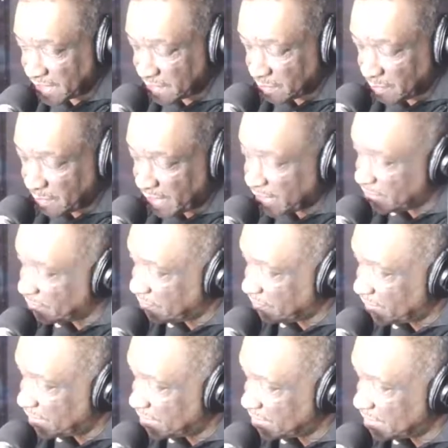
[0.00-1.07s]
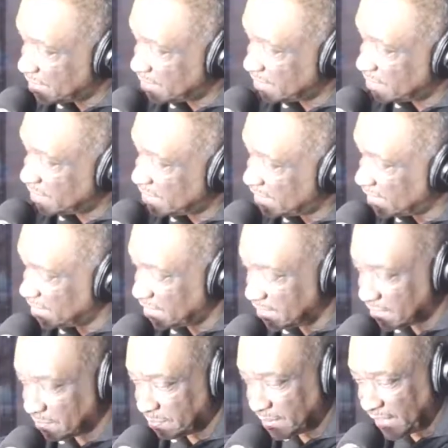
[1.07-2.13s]
some of my other friends and say
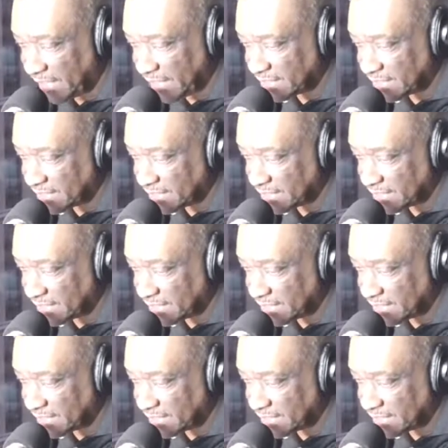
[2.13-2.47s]
she's a plant,